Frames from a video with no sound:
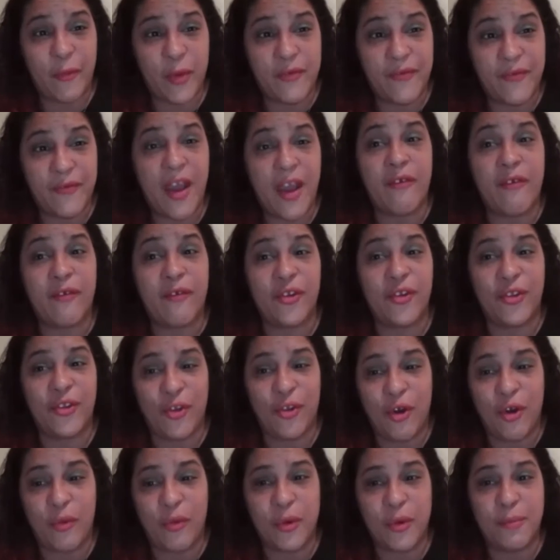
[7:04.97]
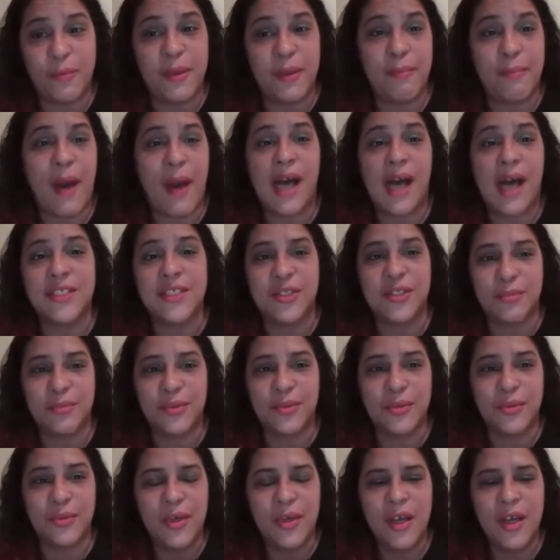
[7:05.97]
we've ever thought would be
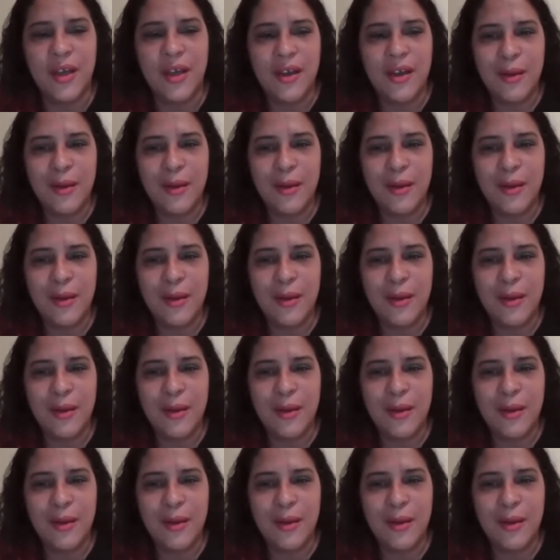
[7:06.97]
possible.